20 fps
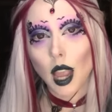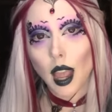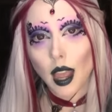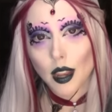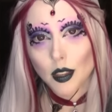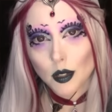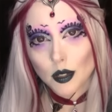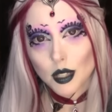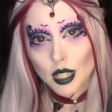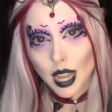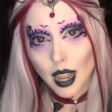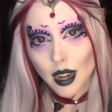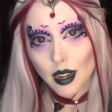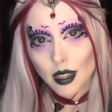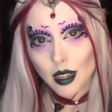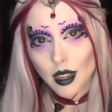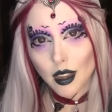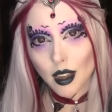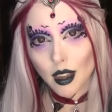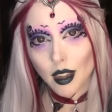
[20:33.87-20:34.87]
and you're
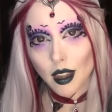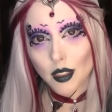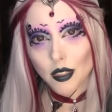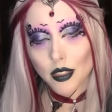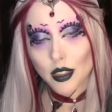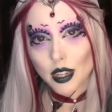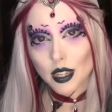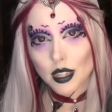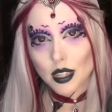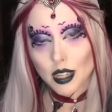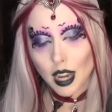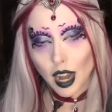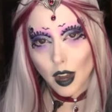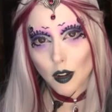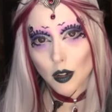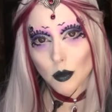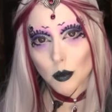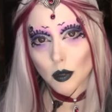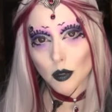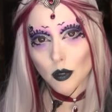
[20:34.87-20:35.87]
telling her that it's
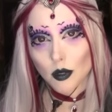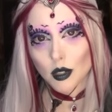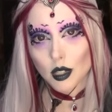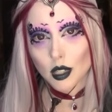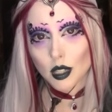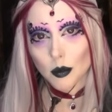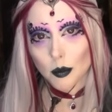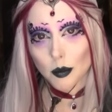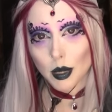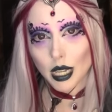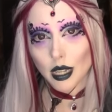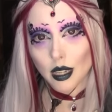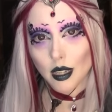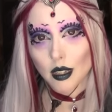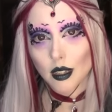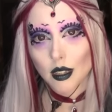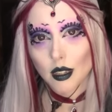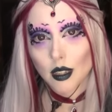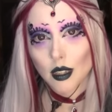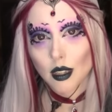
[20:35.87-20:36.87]
terrible to
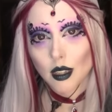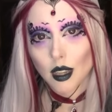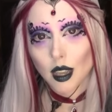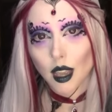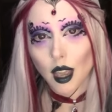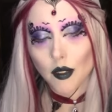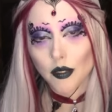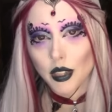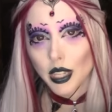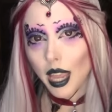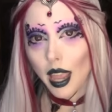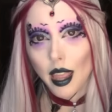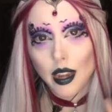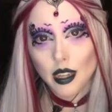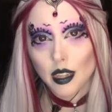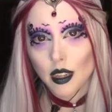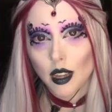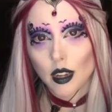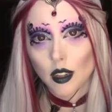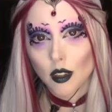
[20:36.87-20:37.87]
be having
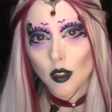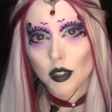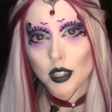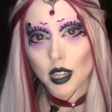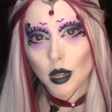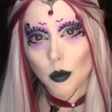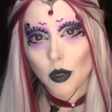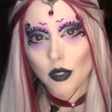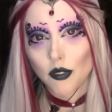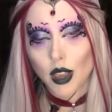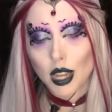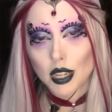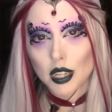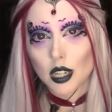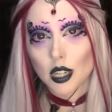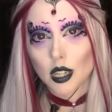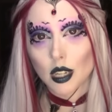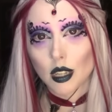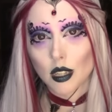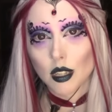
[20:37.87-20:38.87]
any kind of contact with
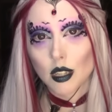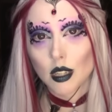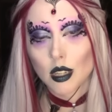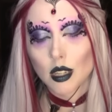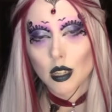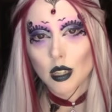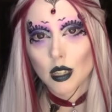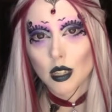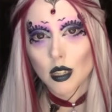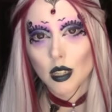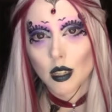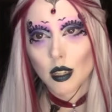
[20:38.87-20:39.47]
fetishists,